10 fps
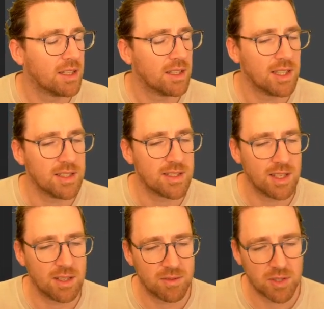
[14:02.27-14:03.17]

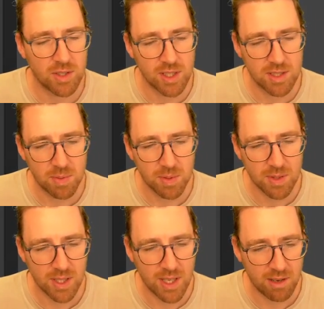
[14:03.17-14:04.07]
instead of trying to pull
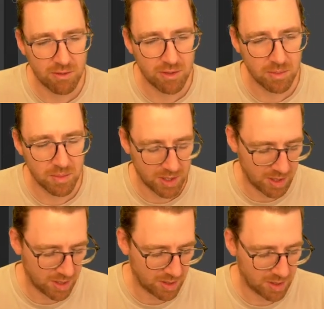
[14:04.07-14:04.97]
it out from
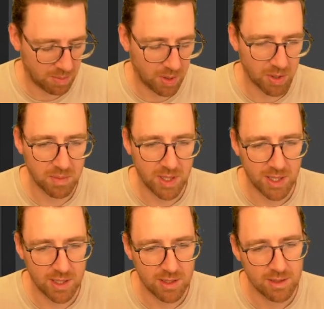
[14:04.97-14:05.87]
the bottom
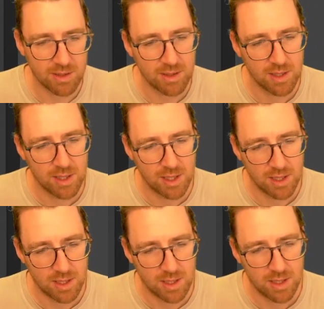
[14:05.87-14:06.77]
here,
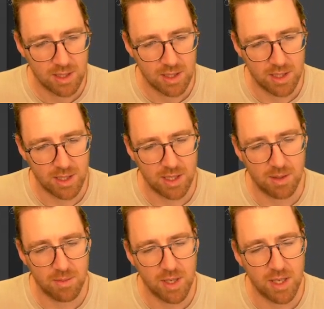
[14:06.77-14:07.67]

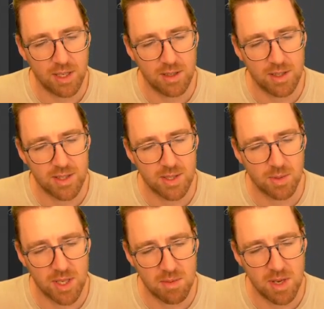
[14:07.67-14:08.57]
and this is where
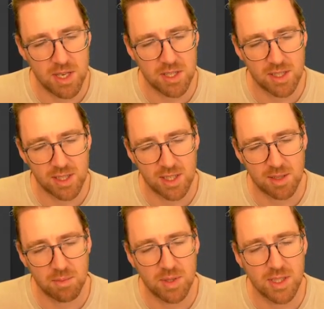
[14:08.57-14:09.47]
your mesh can get
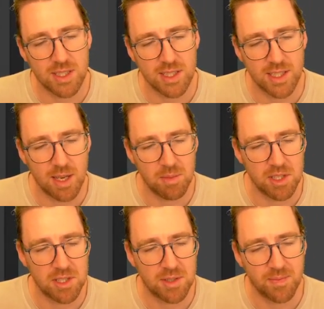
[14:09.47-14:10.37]
completely
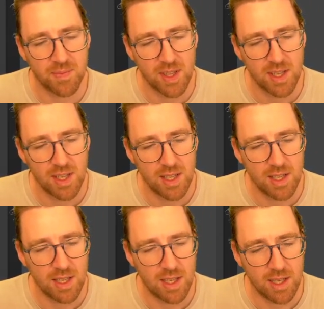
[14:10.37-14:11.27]
damaged,
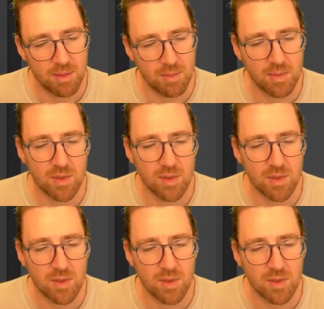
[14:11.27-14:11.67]
you